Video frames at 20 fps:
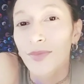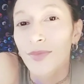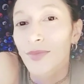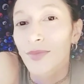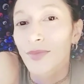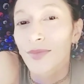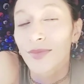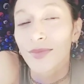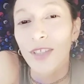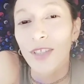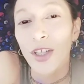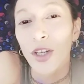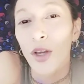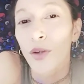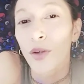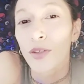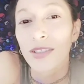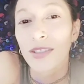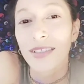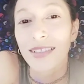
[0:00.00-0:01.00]
you know,
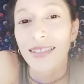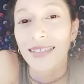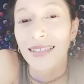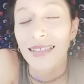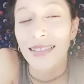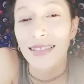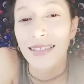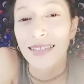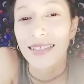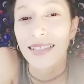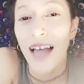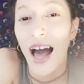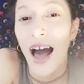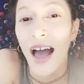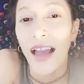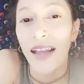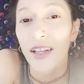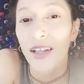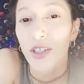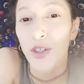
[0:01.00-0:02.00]
just die
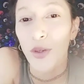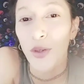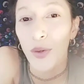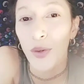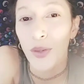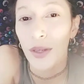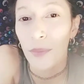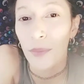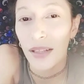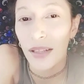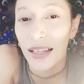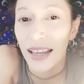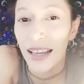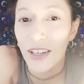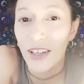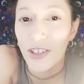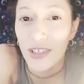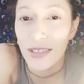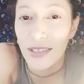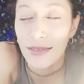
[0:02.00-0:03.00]
in your own
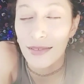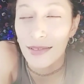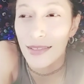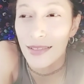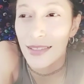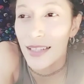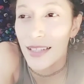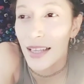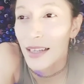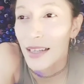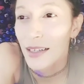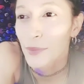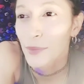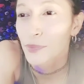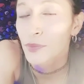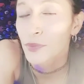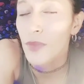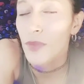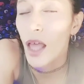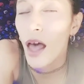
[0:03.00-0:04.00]
implications.
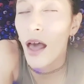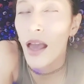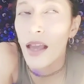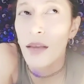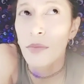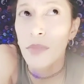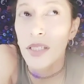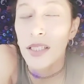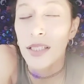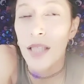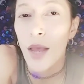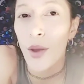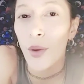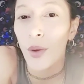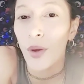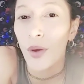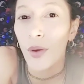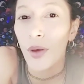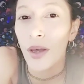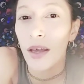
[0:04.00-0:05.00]
I'm so
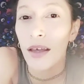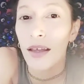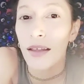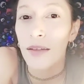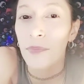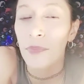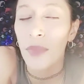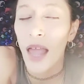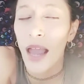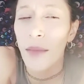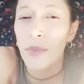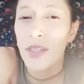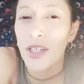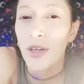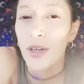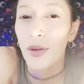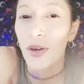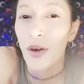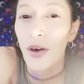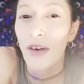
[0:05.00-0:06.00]
cool. I'm too
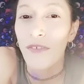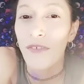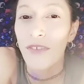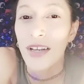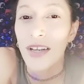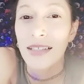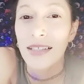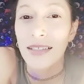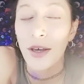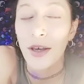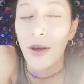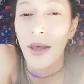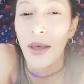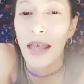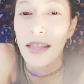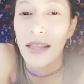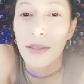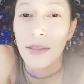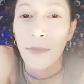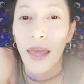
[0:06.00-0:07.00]
cool for school. As
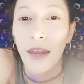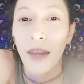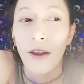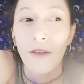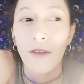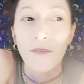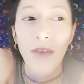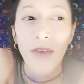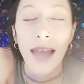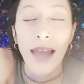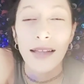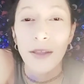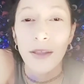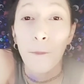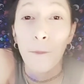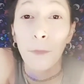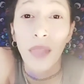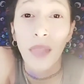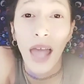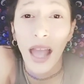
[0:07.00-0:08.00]
a matter of fact,
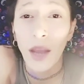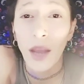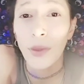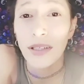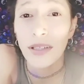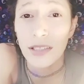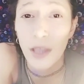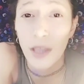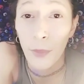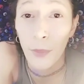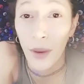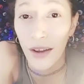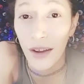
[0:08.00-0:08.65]
I went to Berkeley.